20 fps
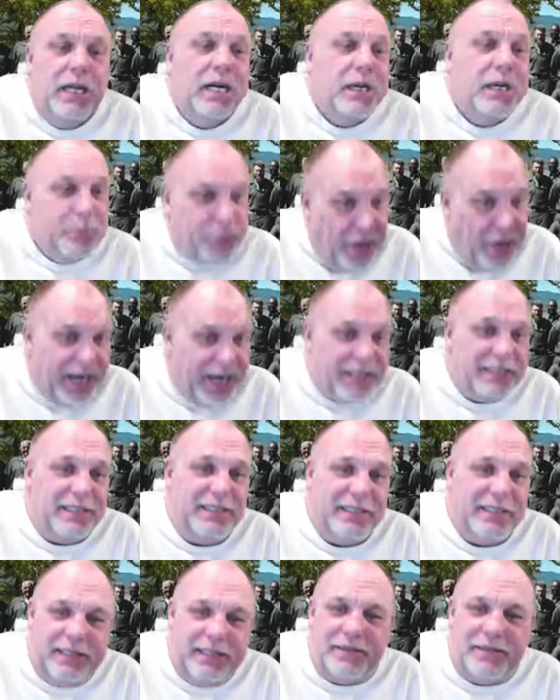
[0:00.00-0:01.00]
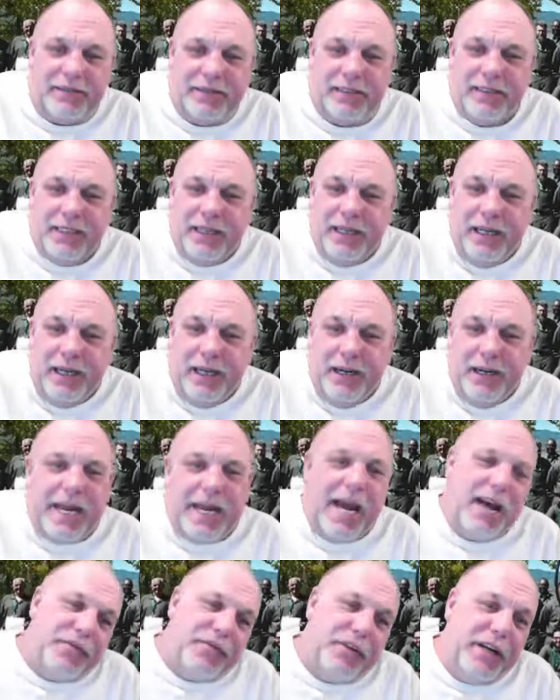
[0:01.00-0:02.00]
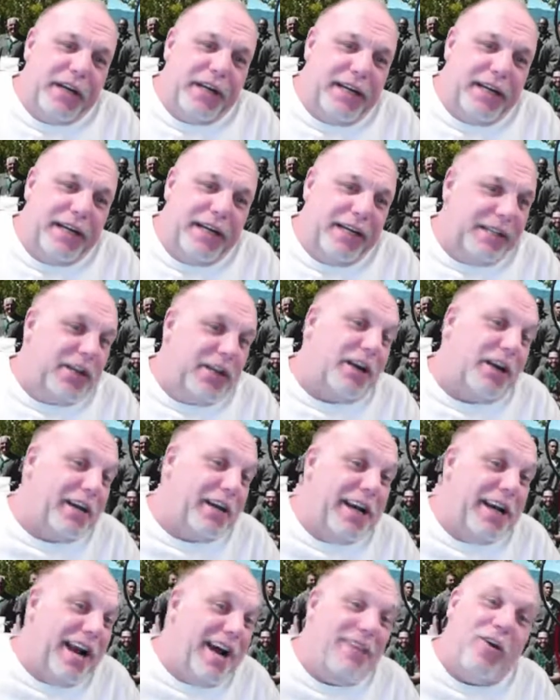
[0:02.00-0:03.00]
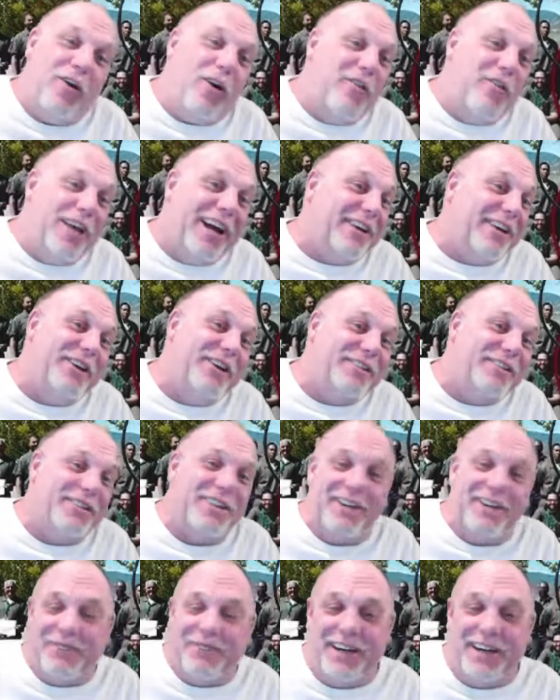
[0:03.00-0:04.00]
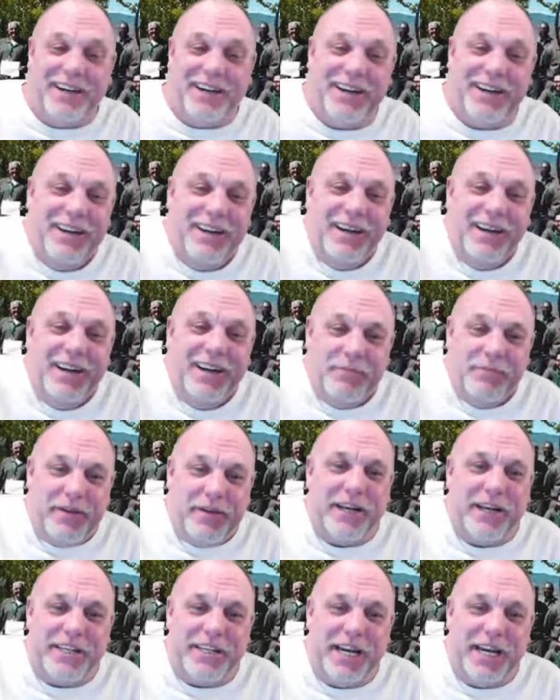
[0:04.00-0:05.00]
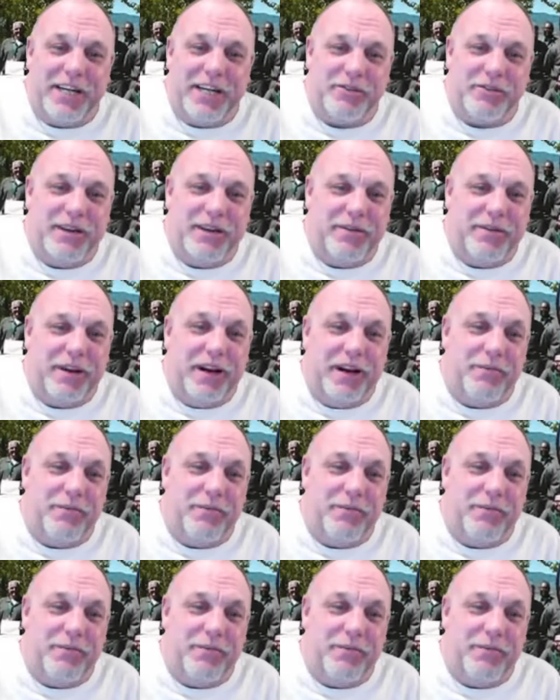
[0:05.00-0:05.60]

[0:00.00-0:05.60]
but Kathy, he's not going to have all that good stuff in a penitentiary.